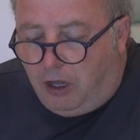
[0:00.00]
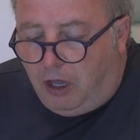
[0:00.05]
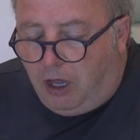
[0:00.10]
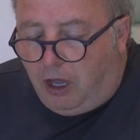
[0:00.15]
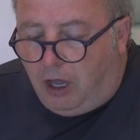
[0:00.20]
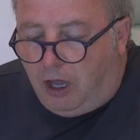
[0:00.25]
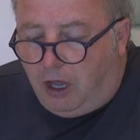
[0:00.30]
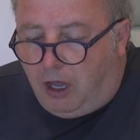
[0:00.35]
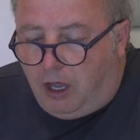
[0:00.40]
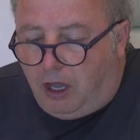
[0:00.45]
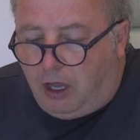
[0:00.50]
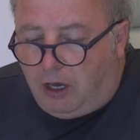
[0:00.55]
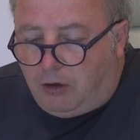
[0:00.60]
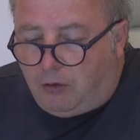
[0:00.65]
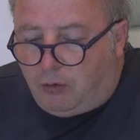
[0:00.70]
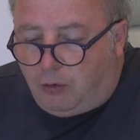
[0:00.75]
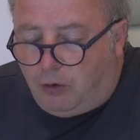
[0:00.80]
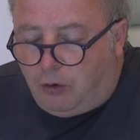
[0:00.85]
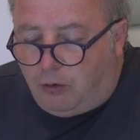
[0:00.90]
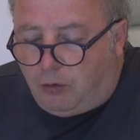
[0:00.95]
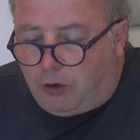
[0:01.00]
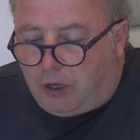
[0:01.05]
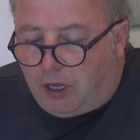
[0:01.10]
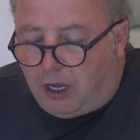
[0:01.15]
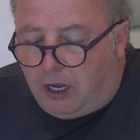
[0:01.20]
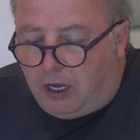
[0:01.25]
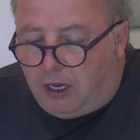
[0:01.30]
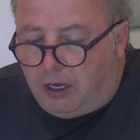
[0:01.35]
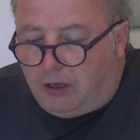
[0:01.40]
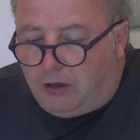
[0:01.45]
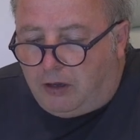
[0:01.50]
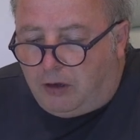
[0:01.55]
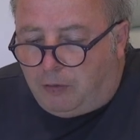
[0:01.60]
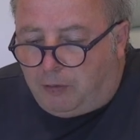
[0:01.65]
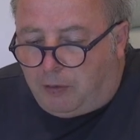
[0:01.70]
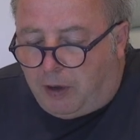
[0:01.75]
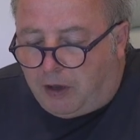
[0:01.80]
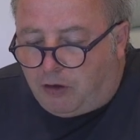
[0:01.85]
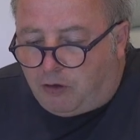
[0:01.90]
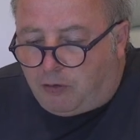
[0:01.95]
and we'll get the
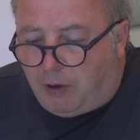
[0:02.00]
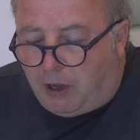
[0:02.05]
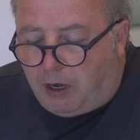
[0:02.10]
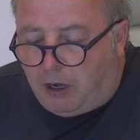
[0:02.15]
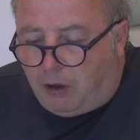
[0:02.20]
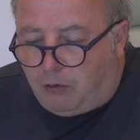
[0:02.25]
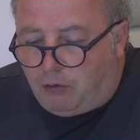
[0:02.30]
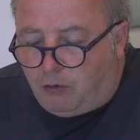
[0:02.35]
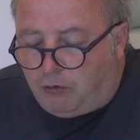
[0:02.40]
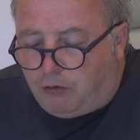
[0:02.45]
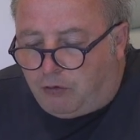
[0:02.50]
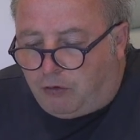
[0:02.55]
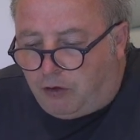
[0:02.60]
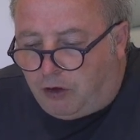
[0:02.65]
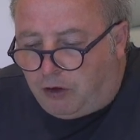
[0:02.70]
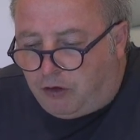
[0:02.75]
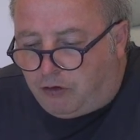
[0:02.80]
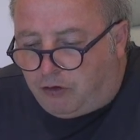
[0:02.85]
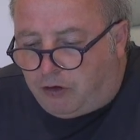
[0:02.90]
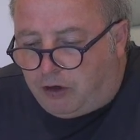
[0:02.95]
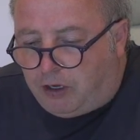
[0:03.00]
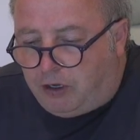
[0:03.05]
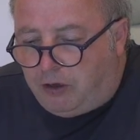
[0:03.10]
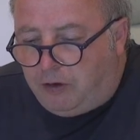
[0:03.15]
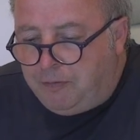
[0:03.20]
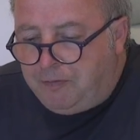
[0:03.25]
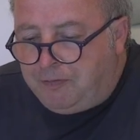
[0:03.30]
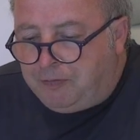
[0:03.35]
bounce back loan on Thursday,